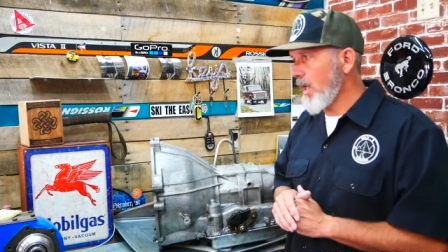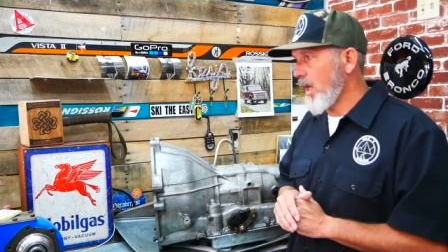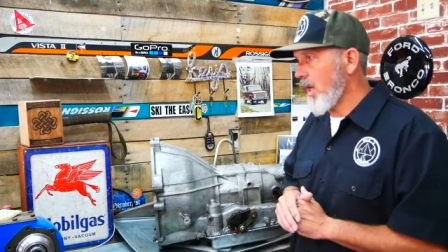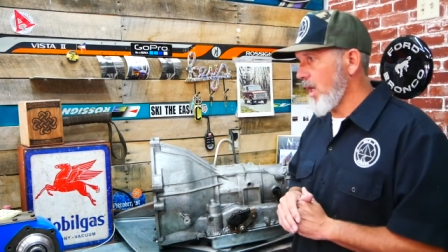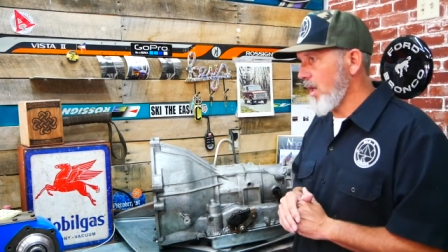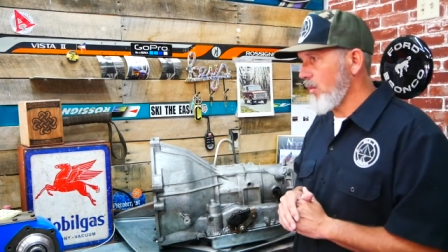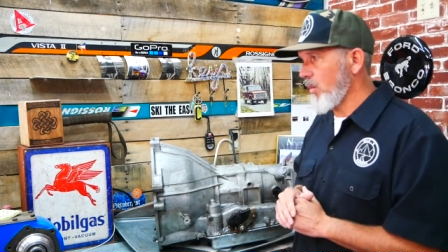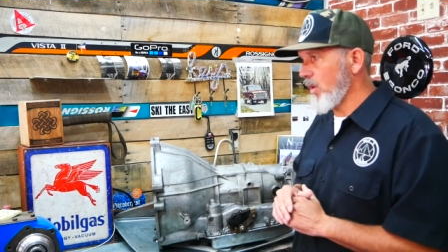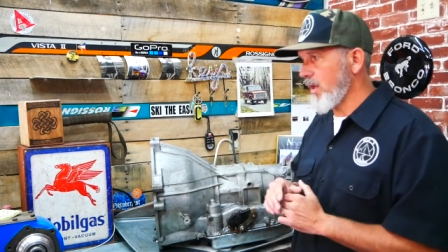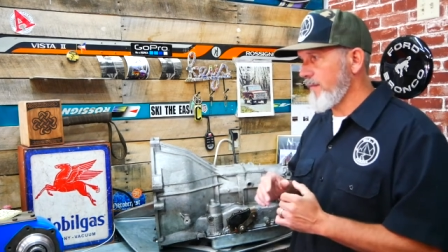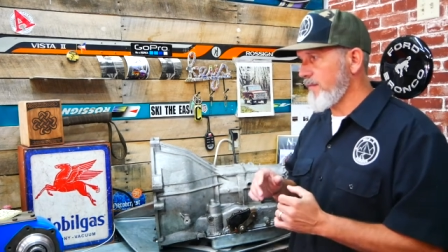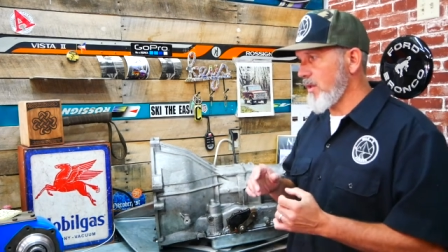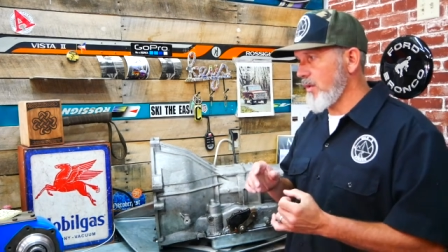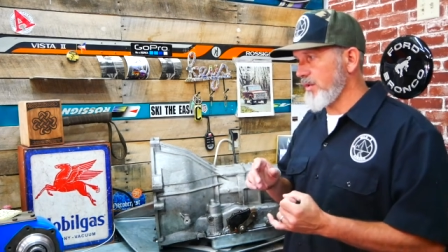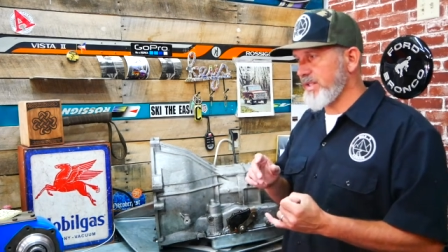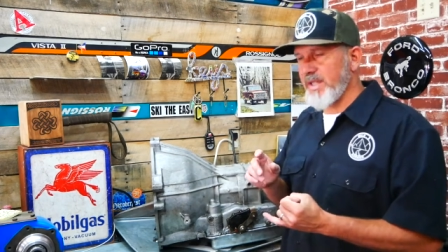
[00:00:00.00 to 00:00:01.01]
Uh, one of
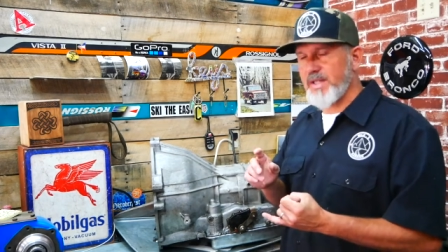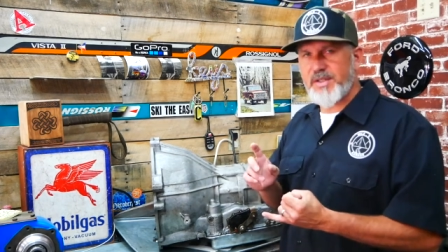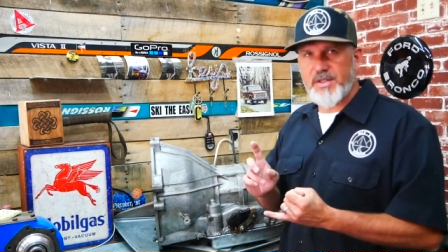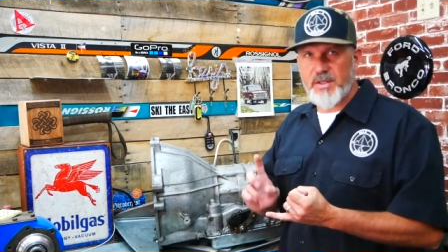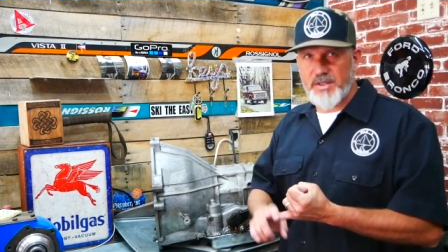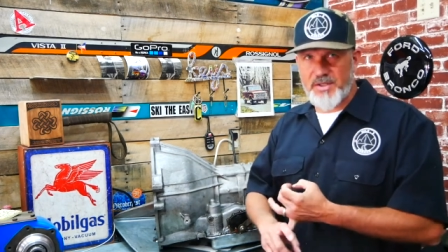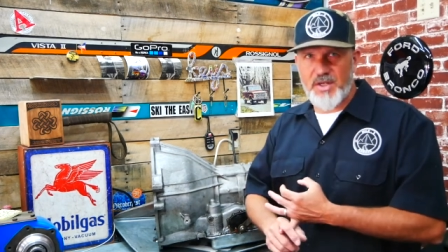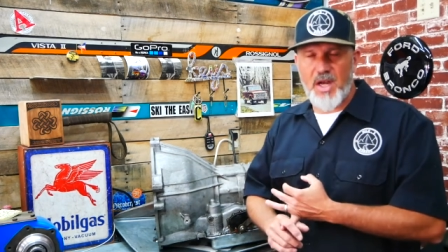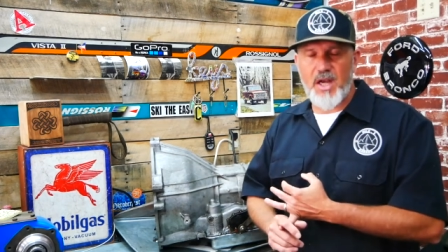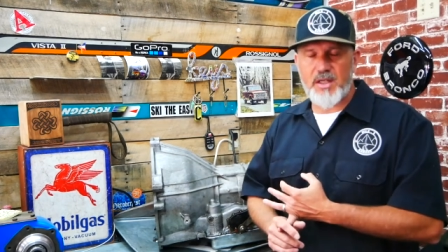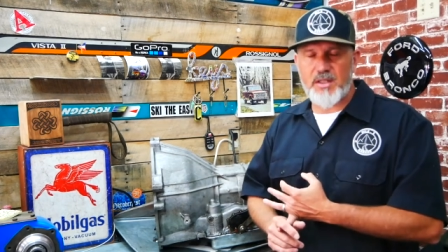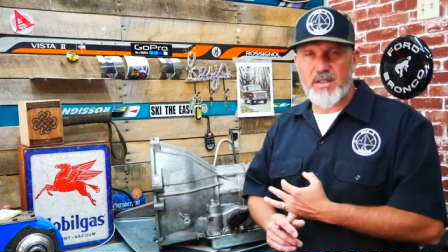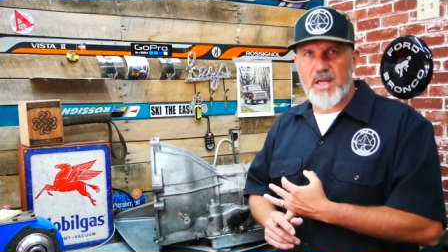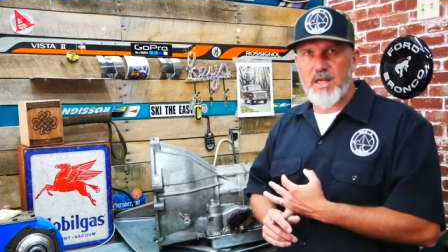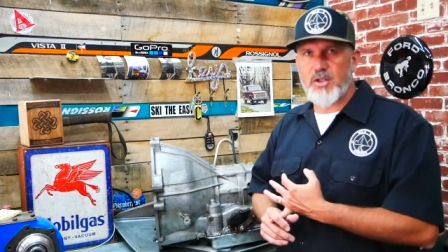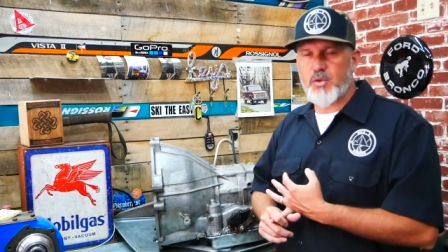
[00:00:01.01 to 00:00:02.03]
those is the stock
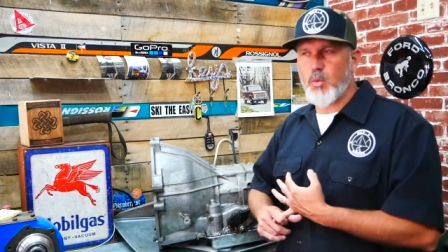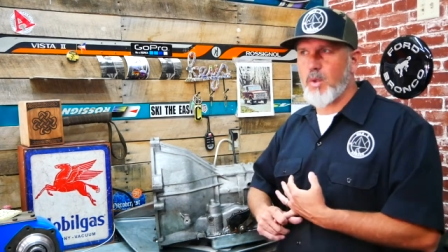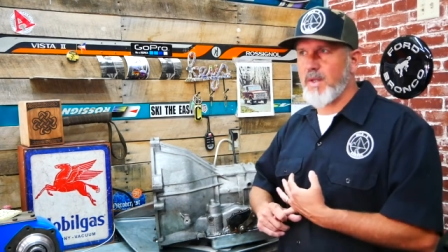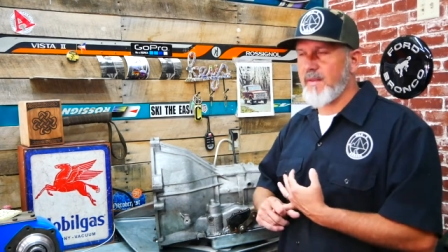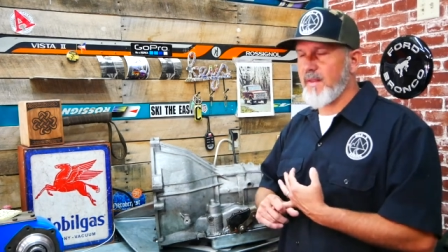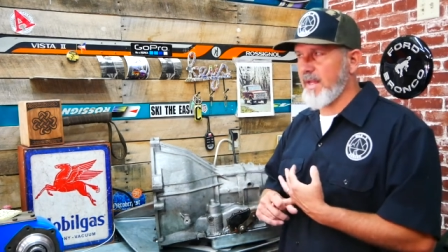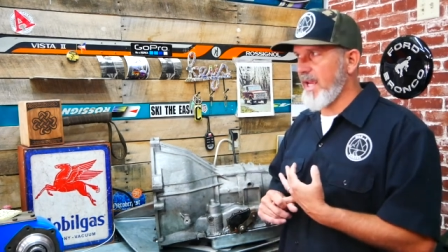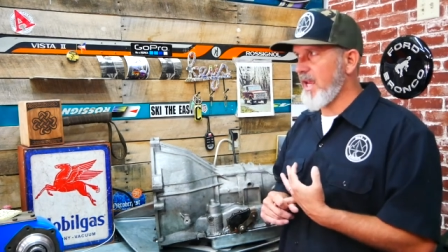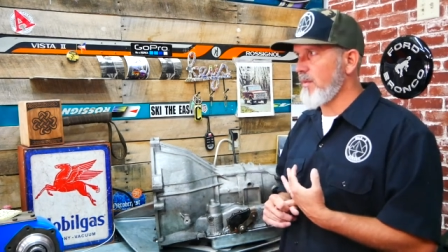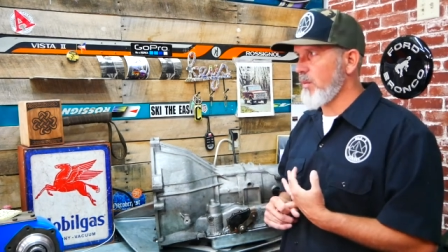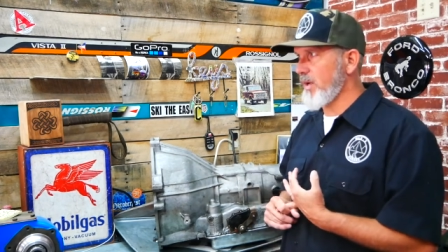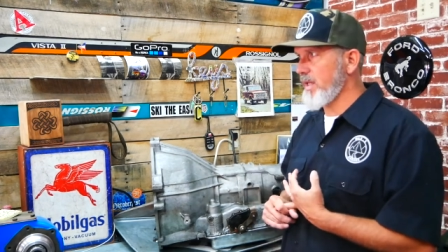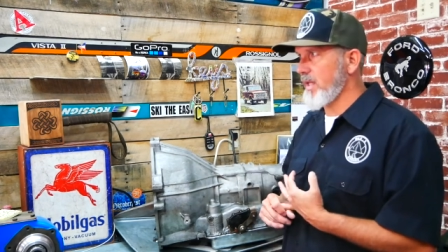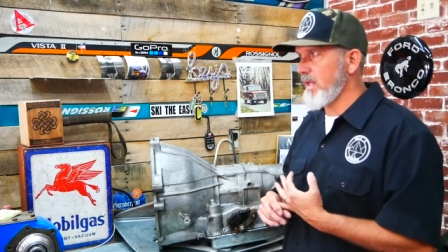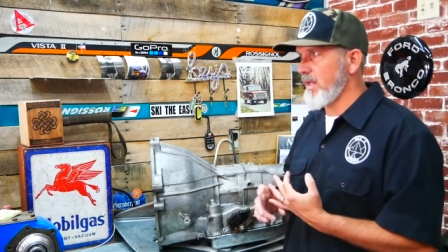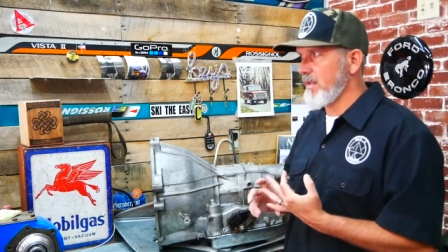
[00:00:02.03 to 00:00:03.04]
Dana twenty that came
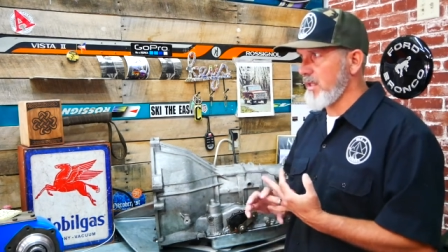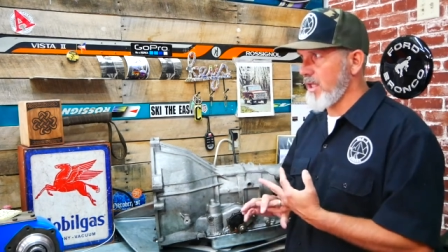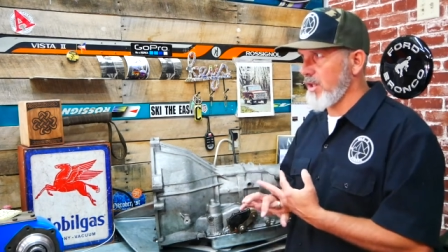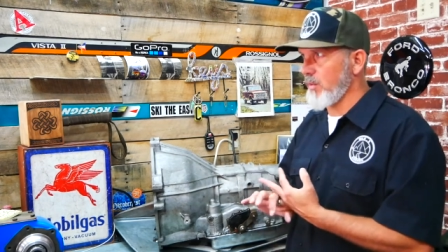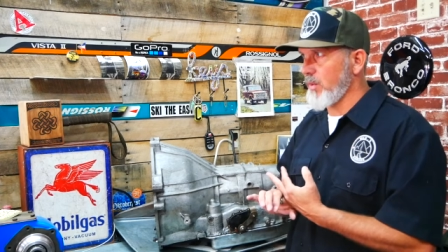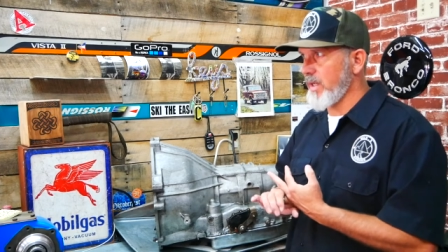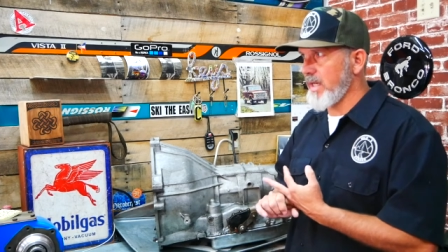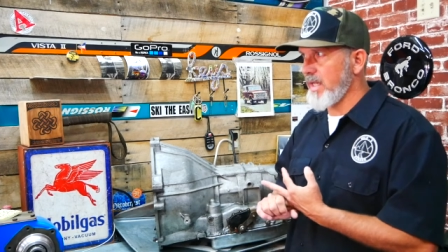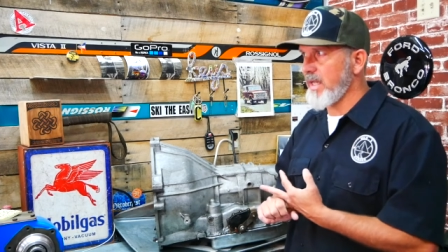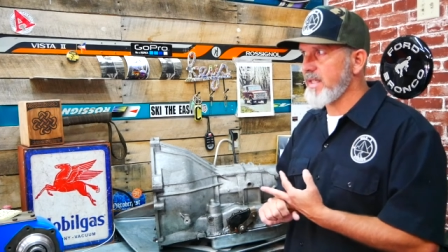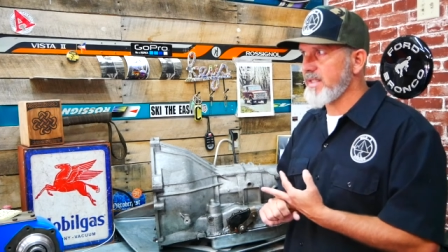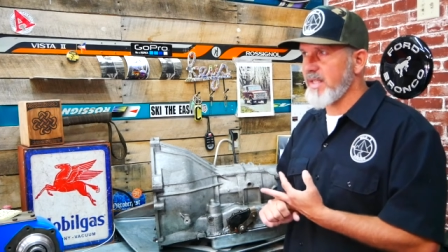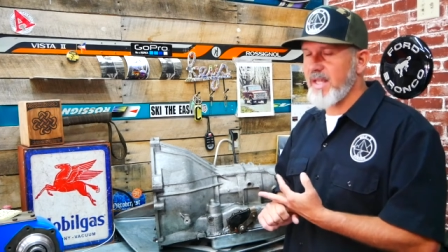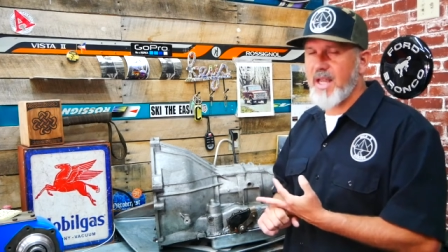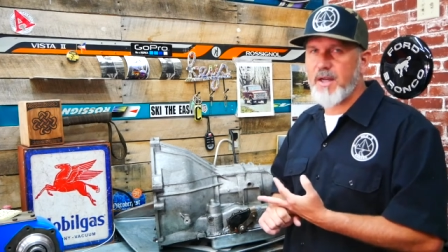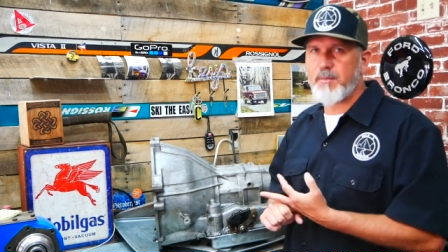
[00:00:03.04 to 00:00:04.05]
with it, and the other one is
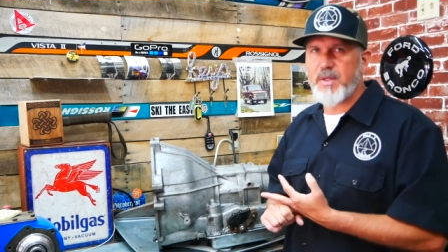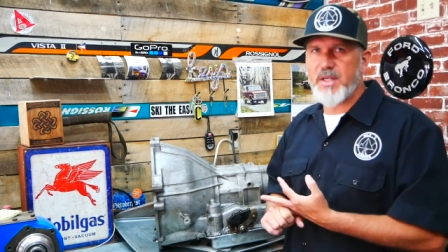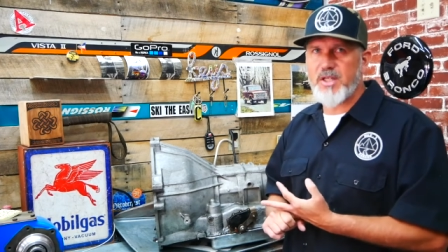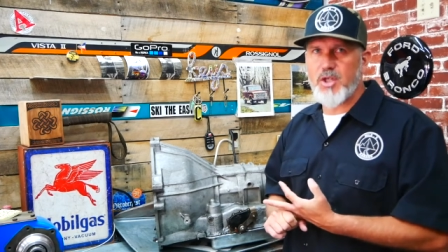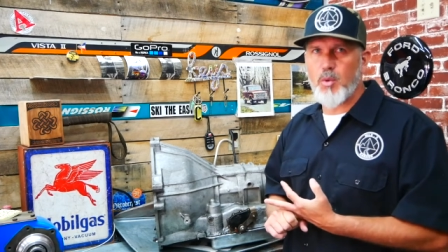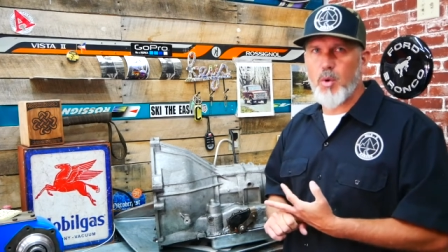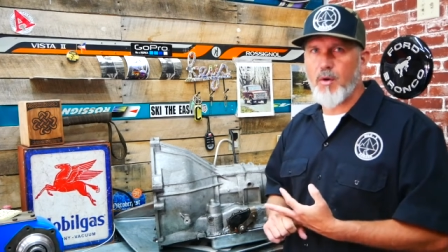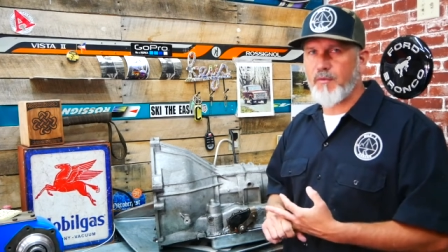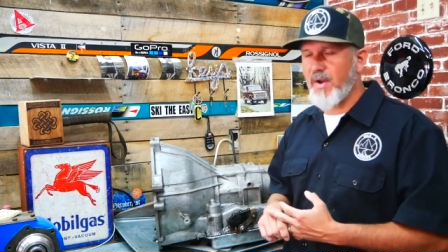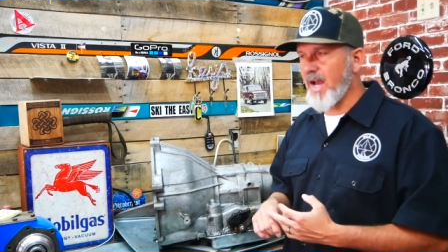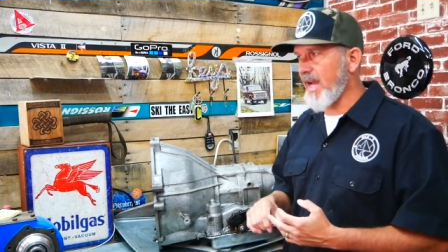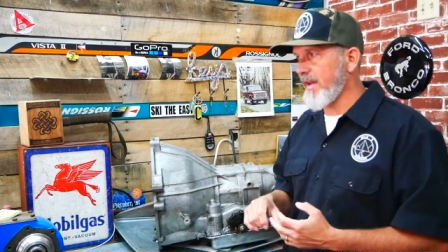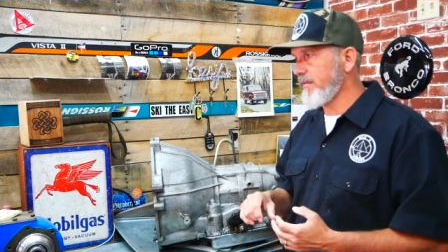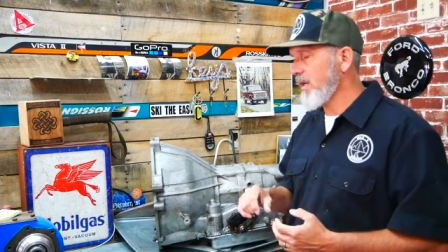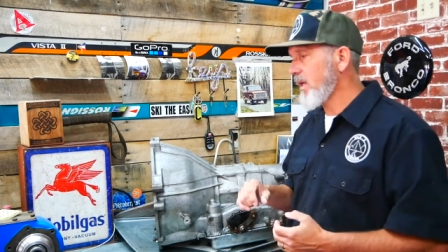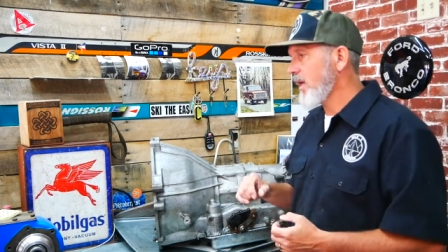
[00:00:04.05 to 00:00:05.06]
the N P two oh five,